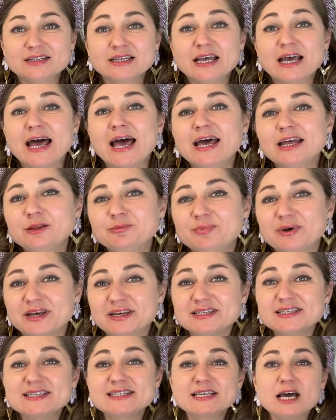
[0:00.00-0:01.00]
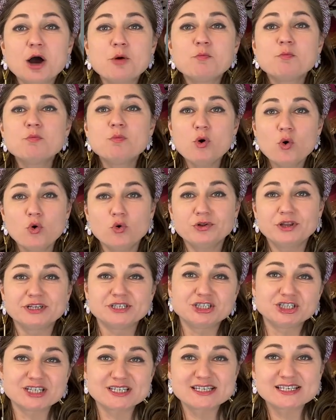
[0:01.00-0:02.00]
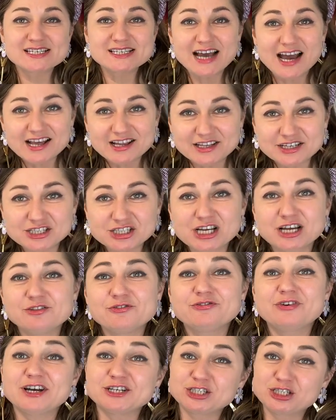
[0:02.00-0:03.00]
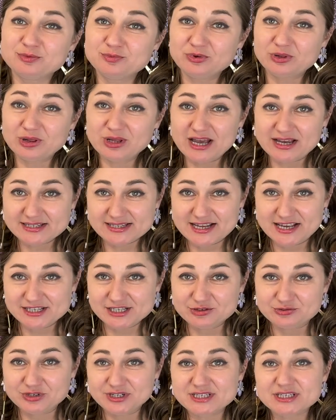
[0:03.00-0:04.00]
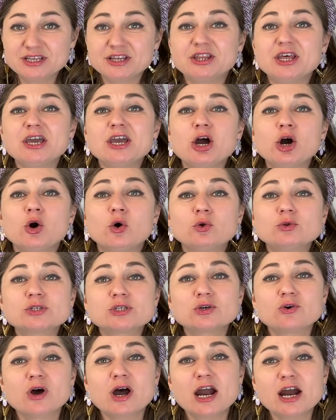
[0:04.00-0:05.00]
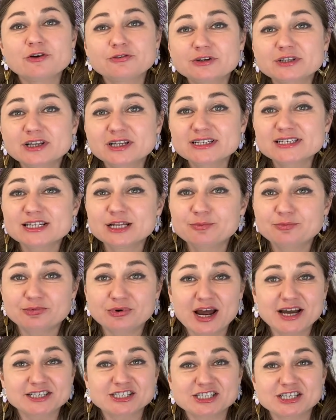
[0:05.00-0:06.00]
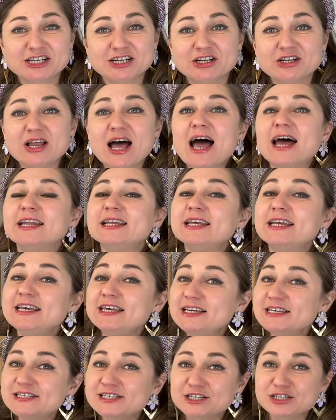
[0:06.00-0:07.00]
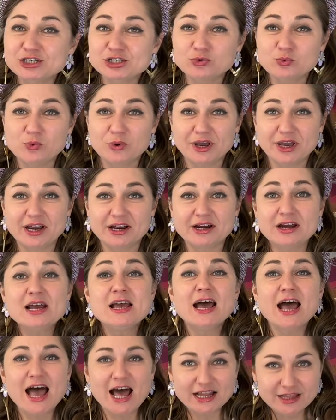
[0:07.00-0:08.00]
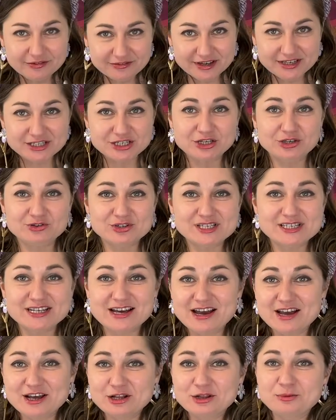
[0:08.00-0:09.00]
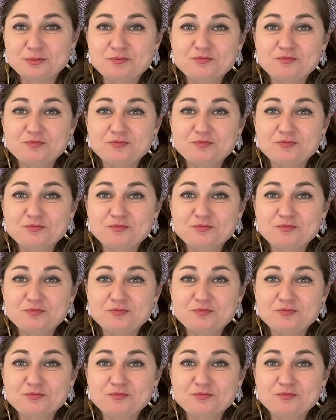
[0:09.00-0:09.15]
Headbands are more than just stylish and fashionable accessories. They are also effortlessly practical and easy to wear, elevating your style.